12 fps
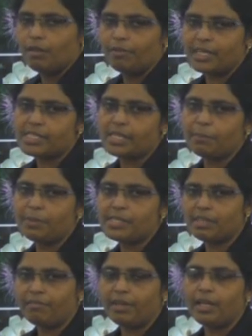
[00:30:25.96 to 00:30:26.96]
For example,
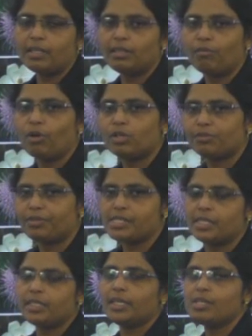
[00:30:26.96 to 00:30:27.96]
say where the water
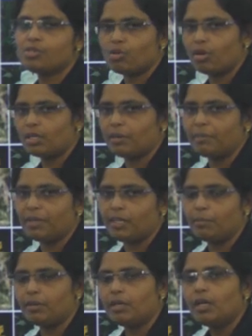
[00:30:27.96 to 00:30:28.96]
facility is not
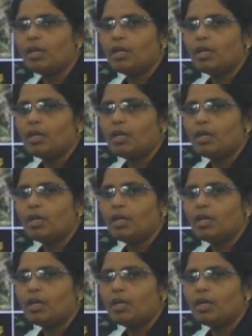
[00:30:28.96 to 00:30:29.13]
available,